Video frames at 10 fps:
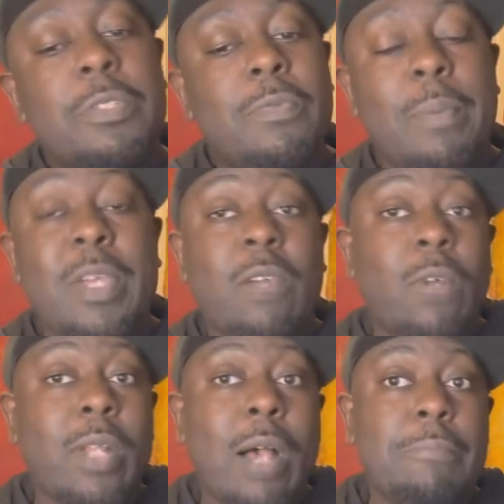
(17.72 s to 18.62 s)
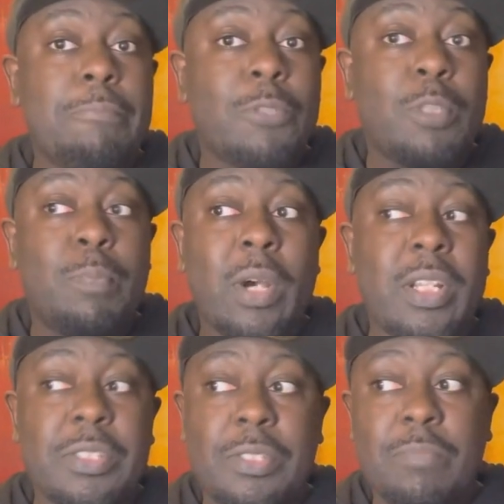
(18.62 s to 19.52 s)
From here on out,
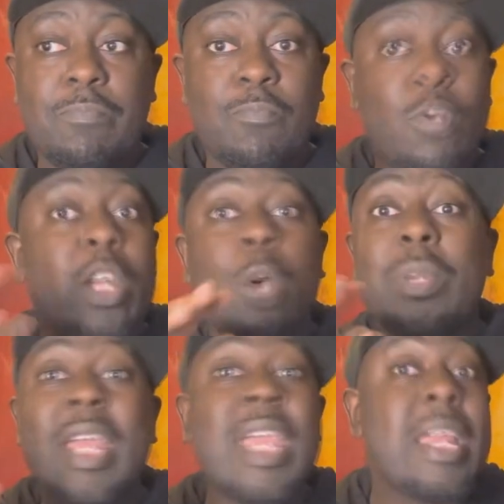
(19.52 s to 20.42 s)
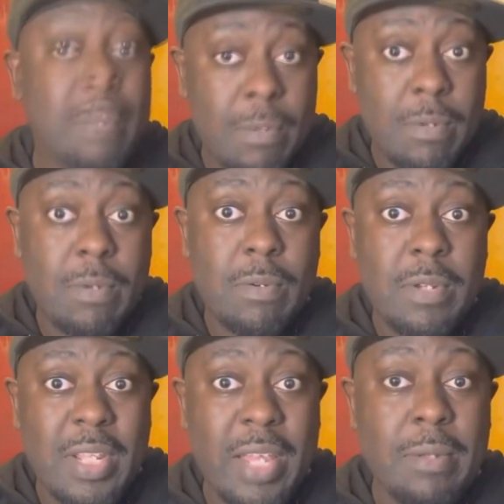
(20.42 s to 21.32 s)
spoilers, we're going in.
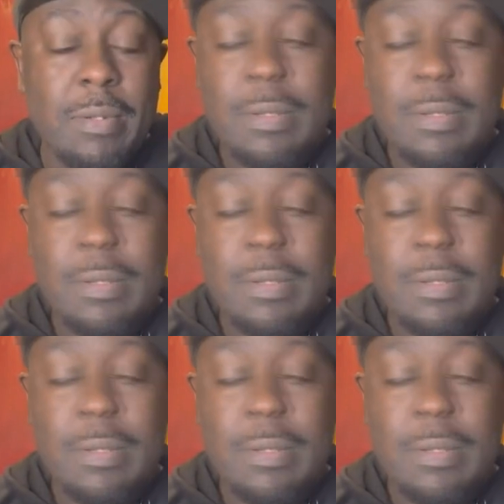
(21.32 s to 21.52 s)
Yeah?